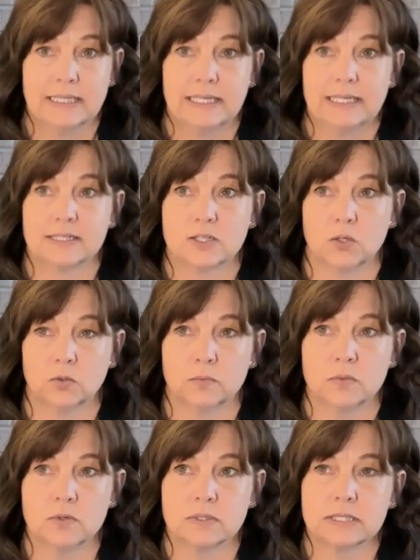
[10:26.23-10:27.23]
It's
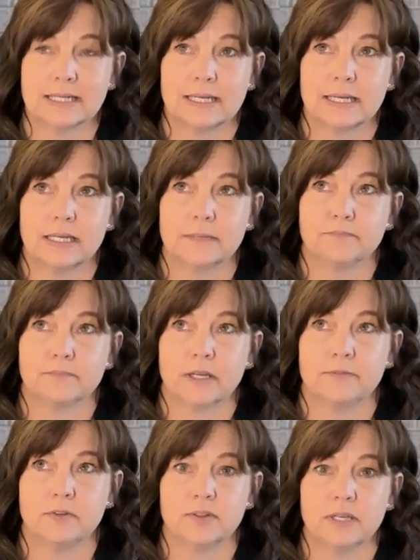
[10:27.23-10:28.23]
almost like
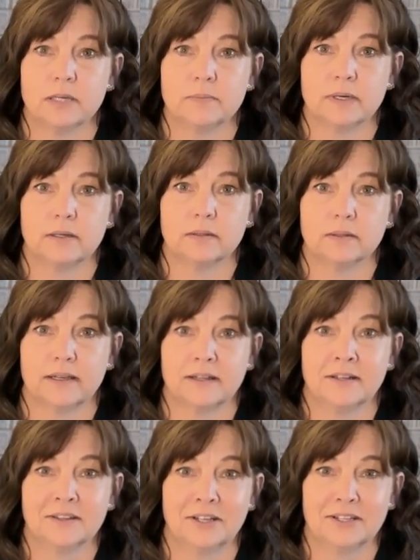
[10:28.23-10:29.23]
if you think about like
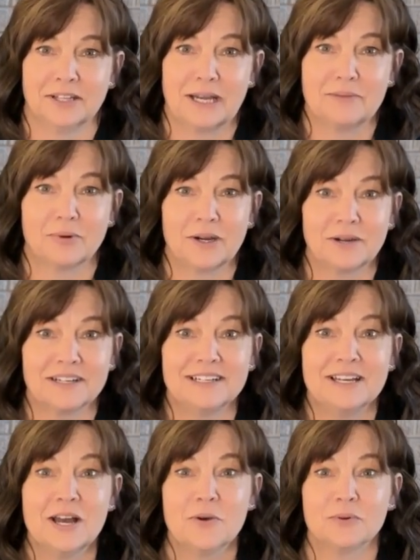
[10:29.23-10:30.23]
the library
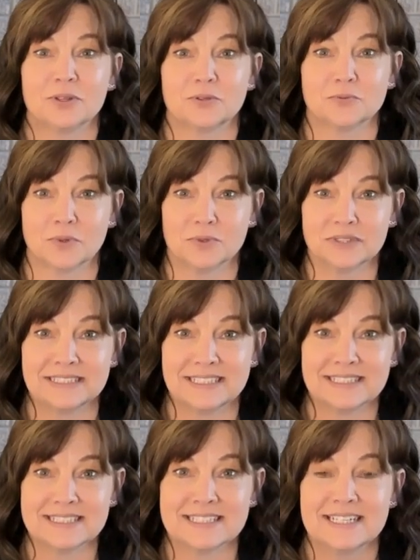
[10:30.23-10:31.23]
with the
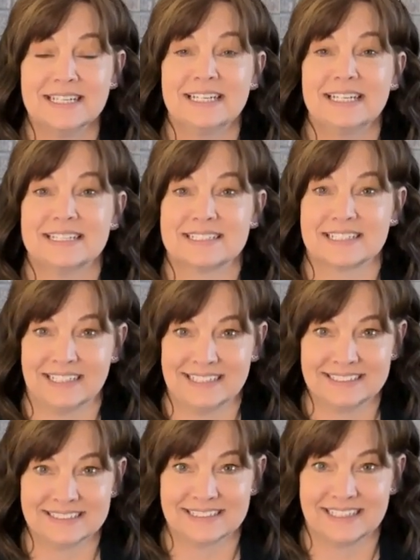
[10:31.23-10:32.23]
Rolodex, it's
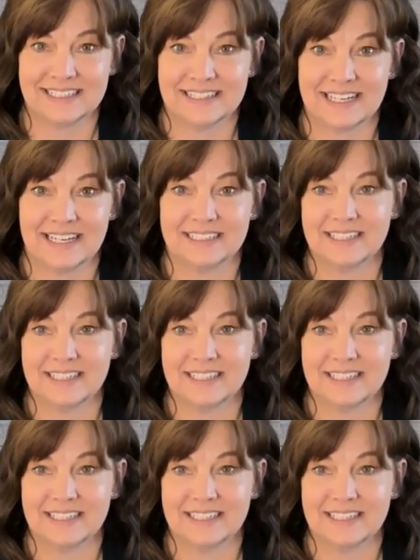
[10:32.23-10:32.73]
kind of like that.